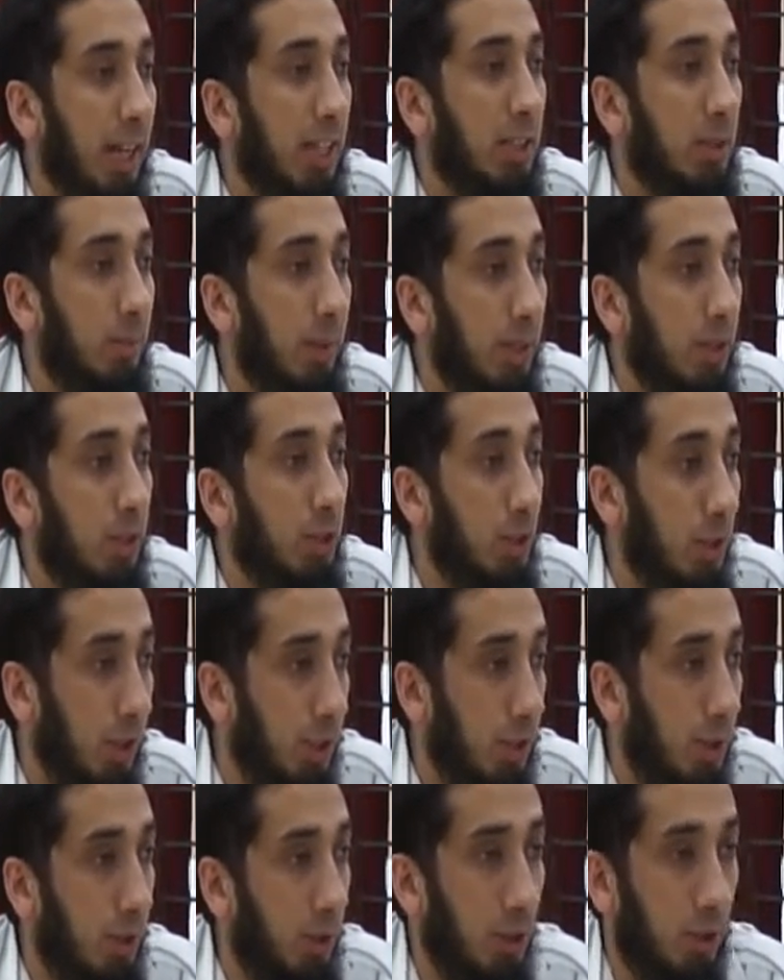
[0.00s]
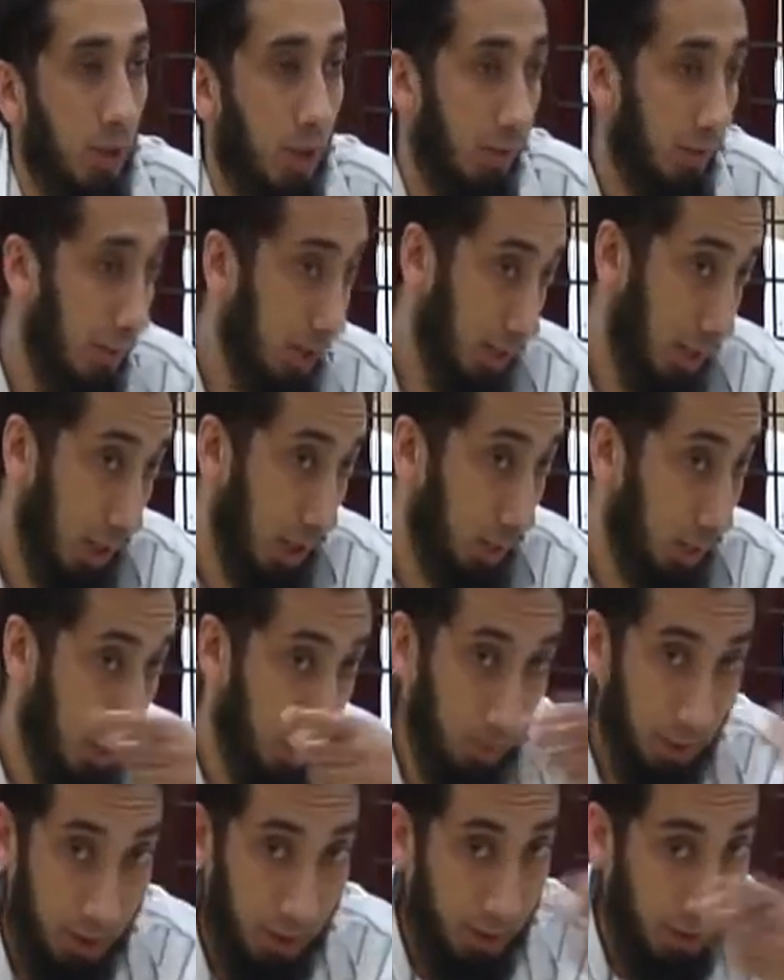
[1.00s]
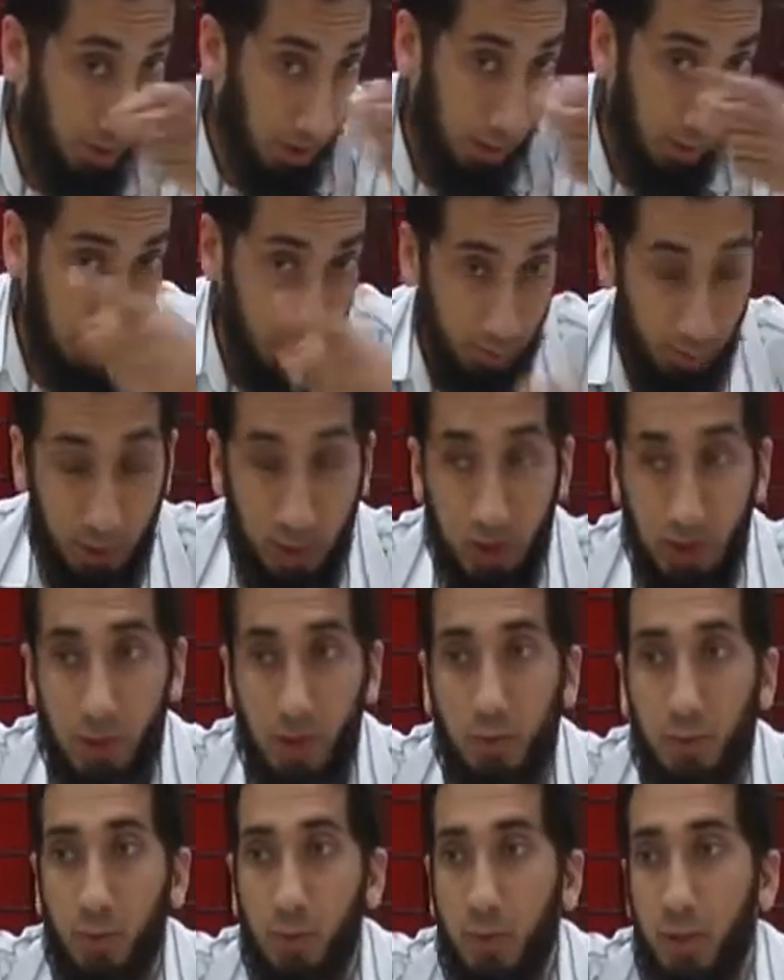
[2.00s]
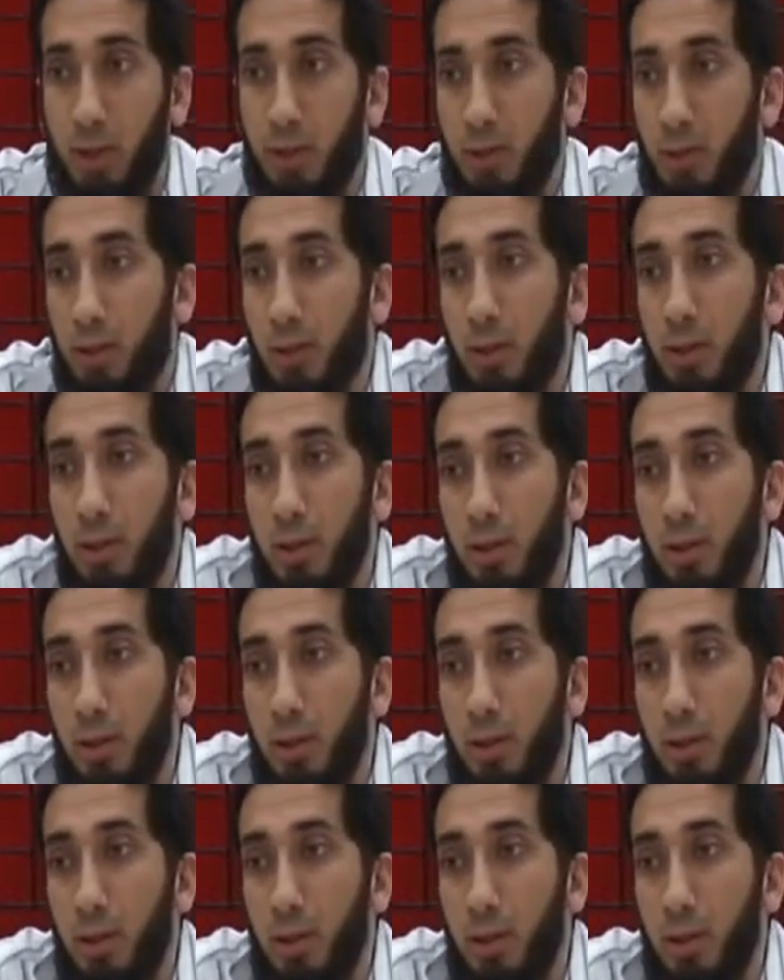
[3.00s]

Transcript: text message history of the young people with their cell phones here.